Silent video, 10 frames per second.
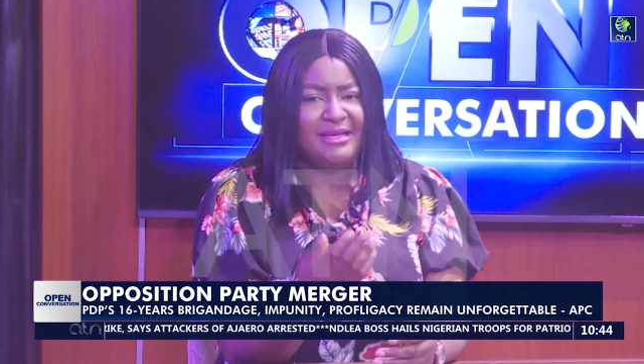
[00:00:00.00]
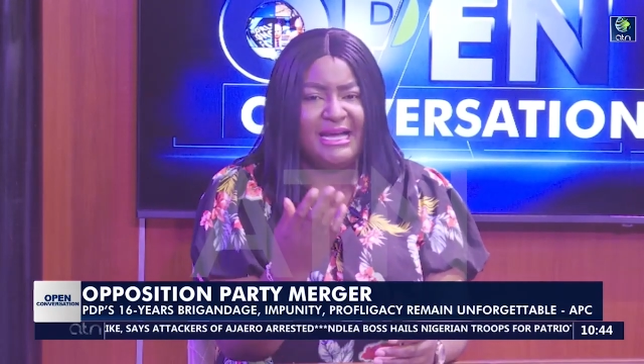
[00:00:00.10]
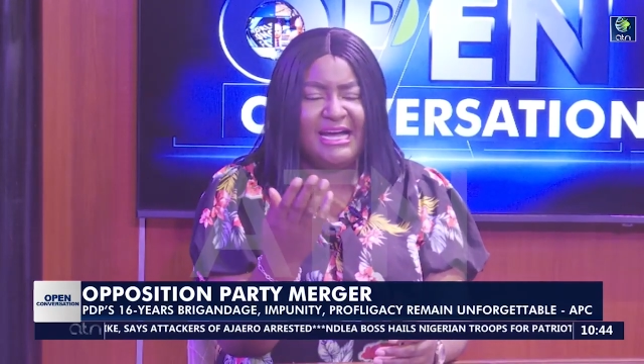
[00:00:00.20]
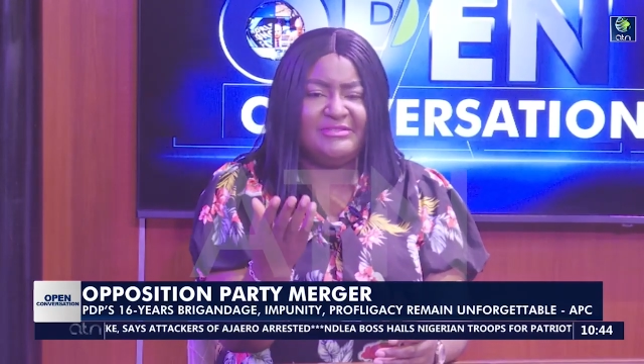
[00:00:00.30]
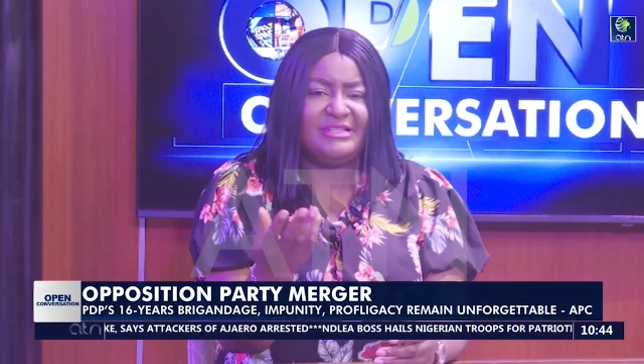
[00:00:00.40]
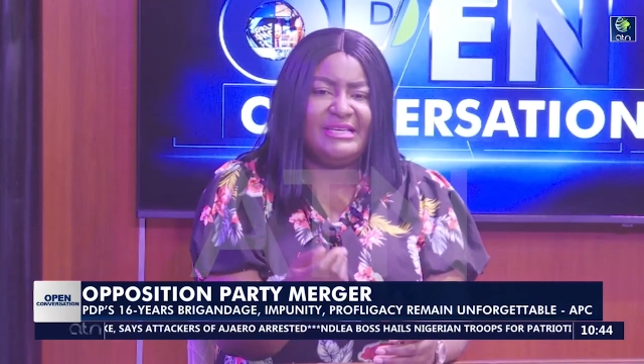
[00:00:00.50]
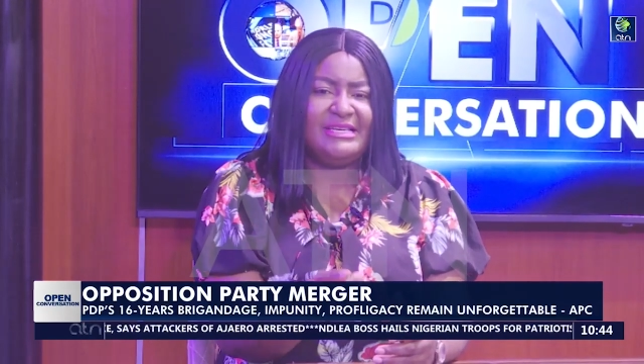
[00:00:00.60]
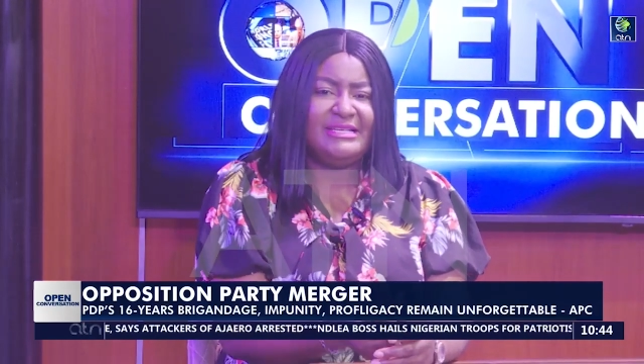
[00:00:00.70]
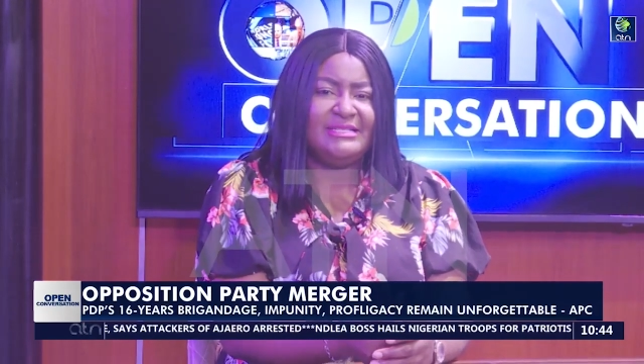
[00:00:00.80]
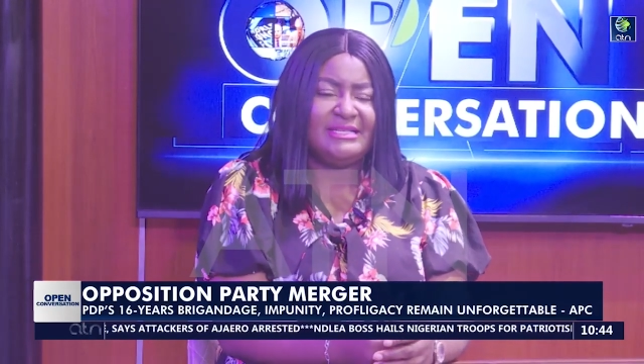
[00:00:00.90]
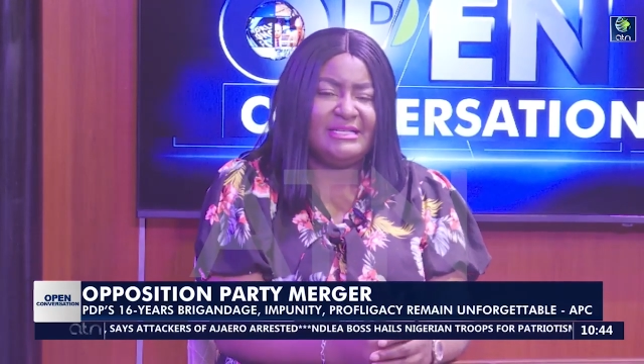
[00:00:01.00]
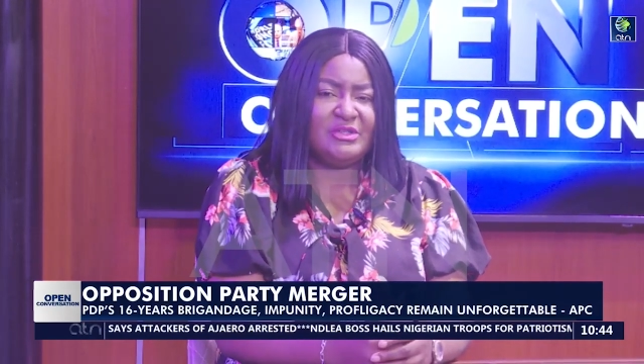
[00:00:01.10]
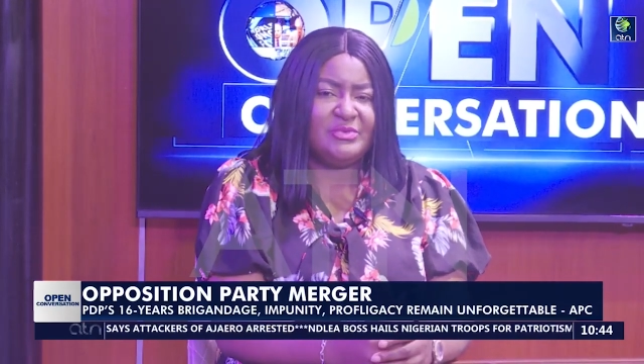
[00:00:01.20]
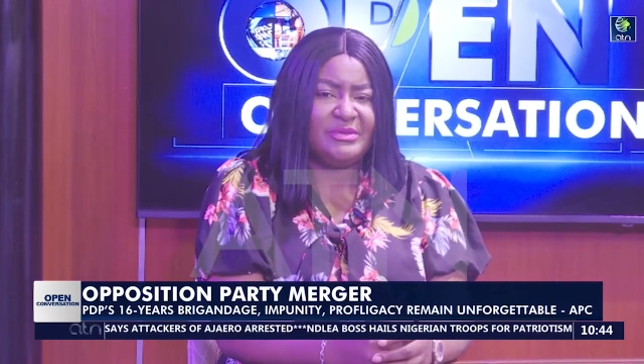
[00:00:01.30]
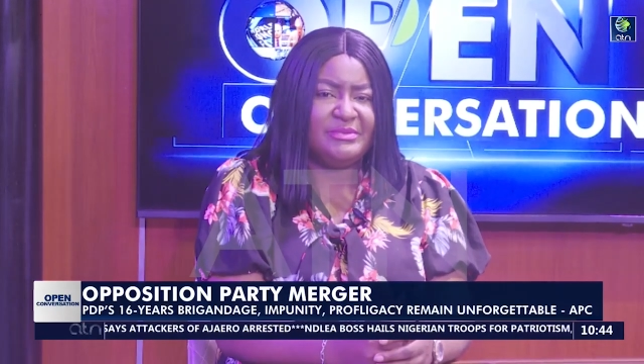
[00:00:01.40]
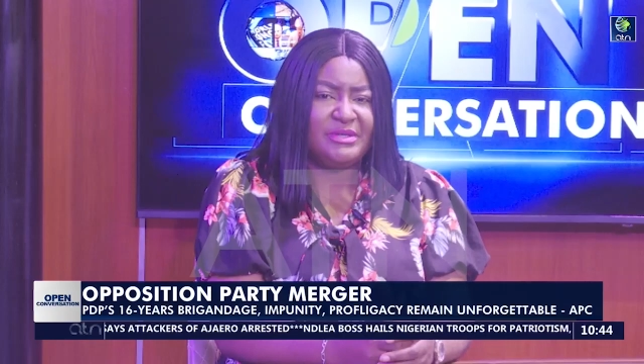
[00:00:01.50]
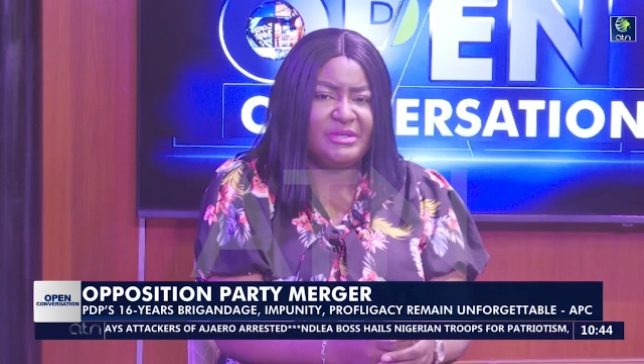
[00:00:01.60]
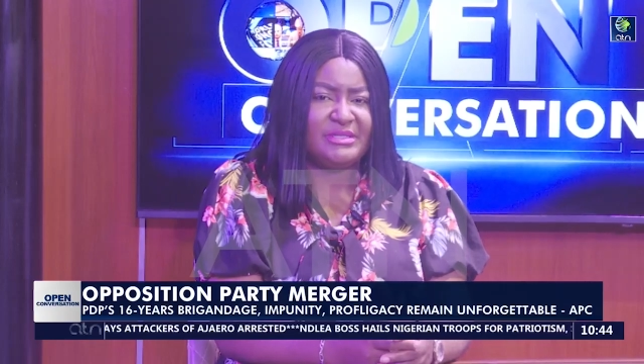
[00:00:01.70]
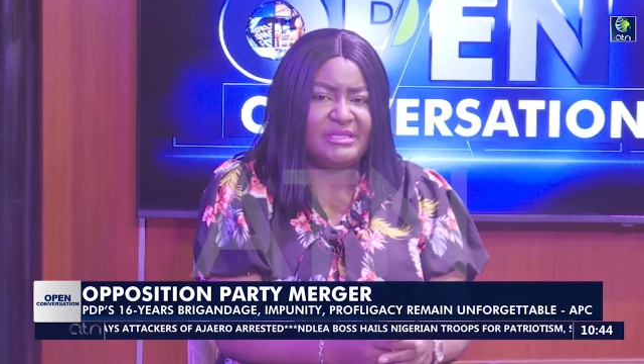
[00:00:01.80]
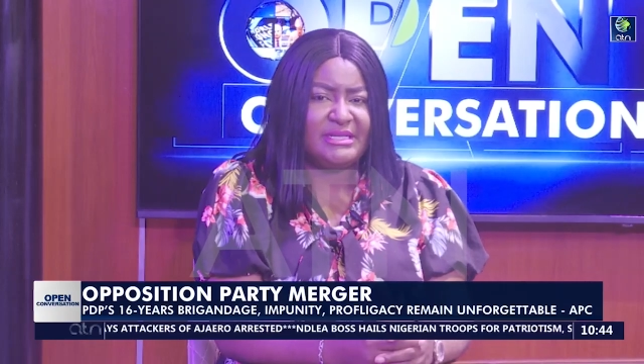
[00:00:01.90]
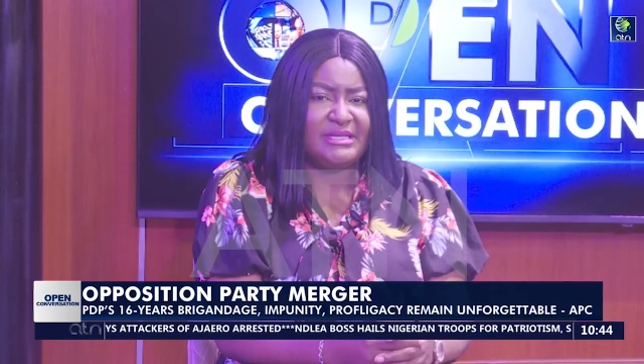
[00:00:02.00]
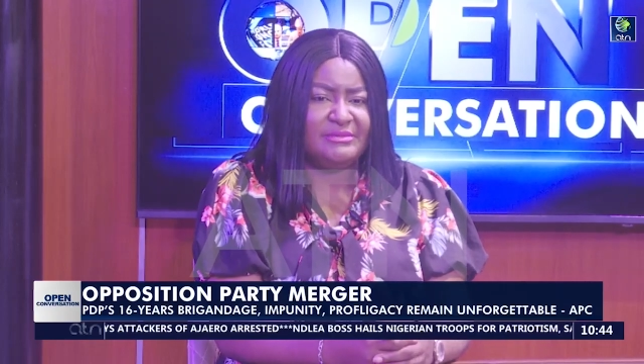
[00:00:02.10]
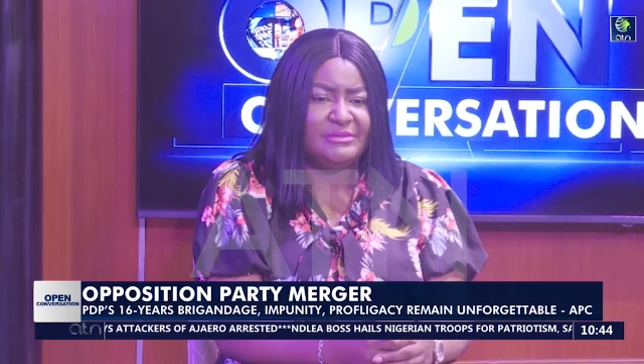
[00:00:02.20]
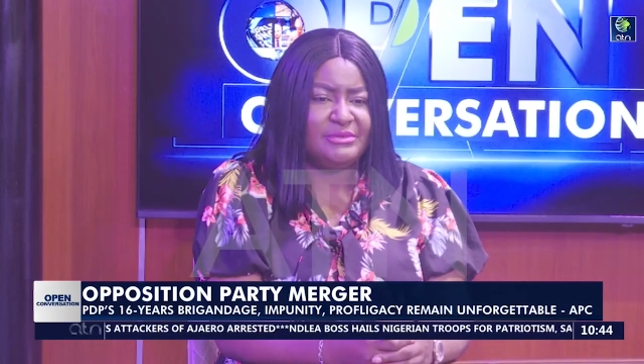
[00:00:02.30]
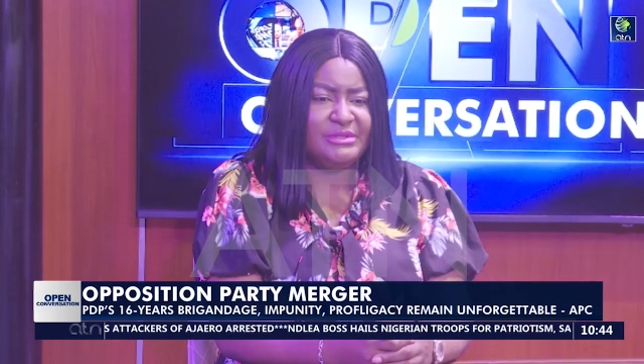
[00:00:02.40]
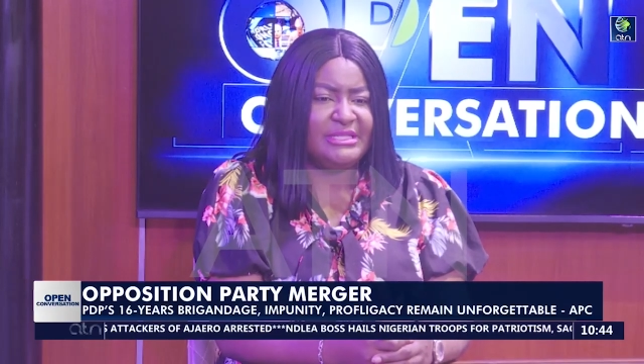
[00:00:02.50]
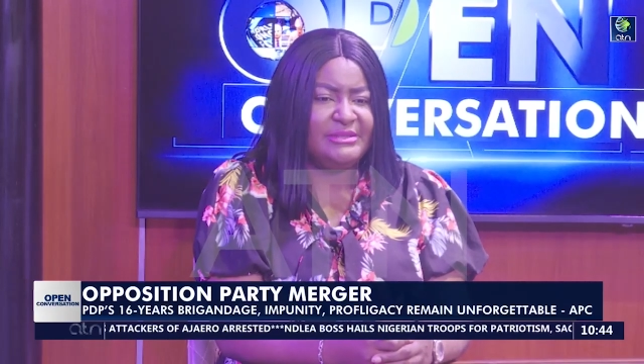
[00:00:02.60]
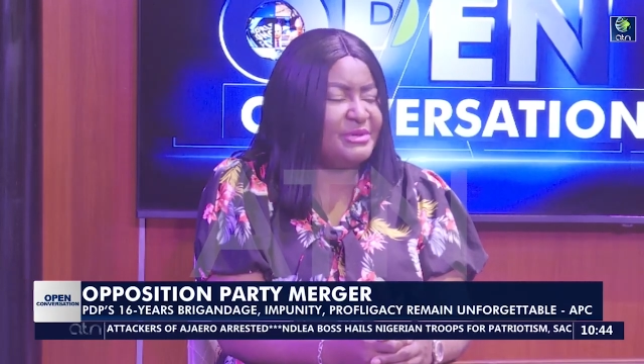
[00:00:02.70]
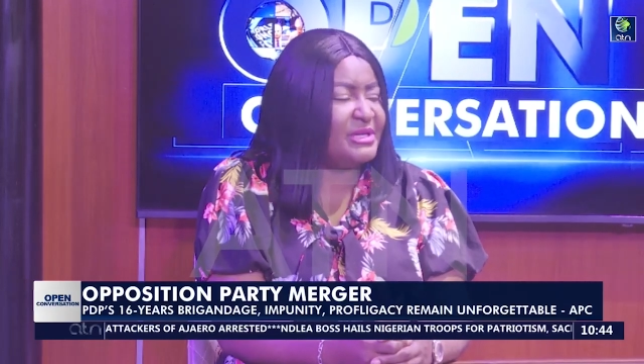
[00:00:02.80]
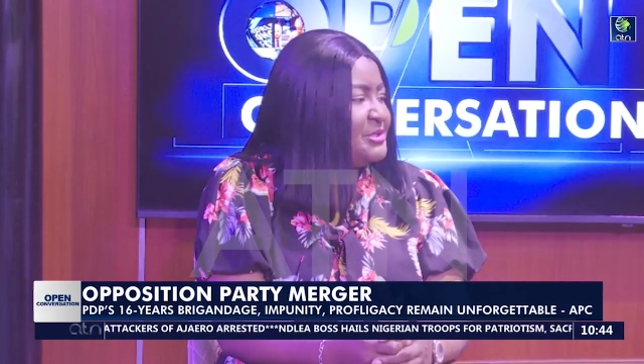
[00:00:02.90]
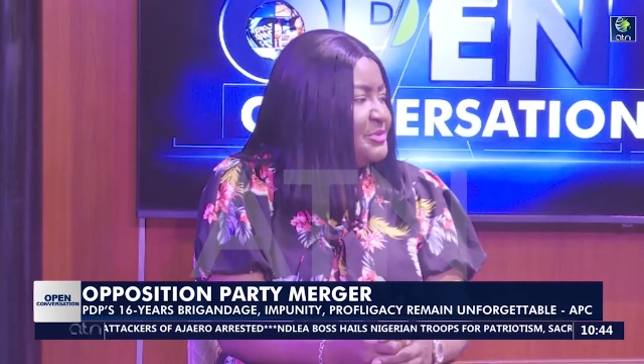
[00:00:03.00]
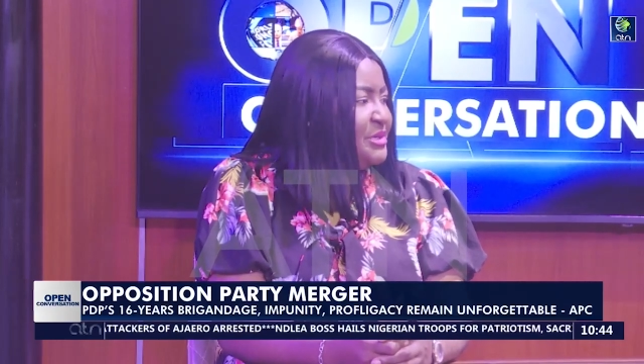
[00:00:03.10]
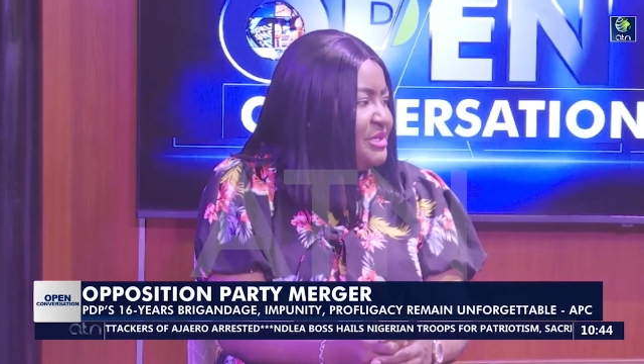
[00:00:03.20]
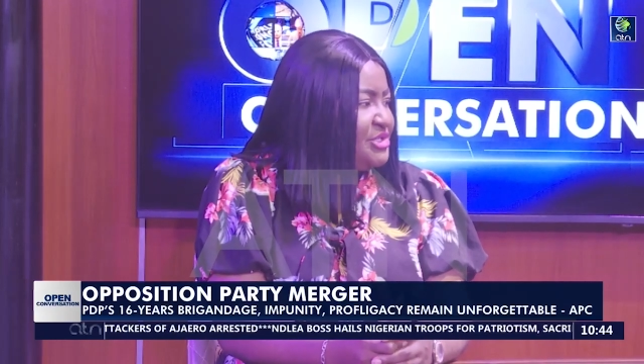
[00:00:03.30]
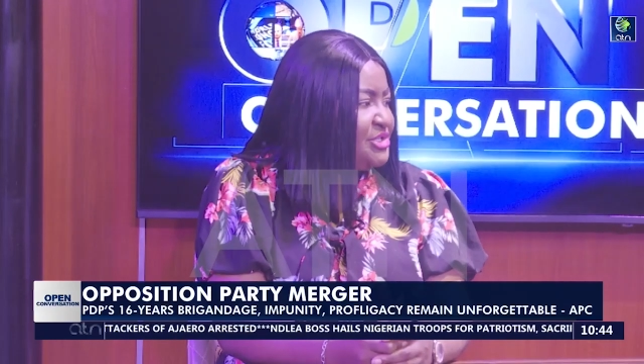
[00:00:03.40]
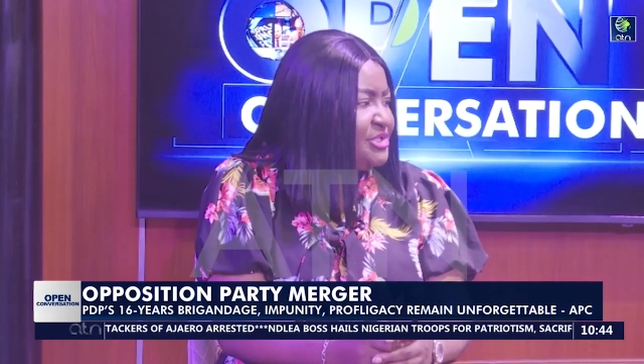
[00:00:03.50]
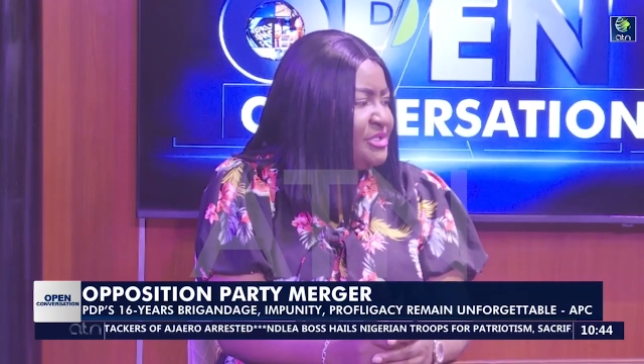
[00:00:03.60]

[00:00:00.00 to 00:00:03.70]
After his Supreme Court ruling speech,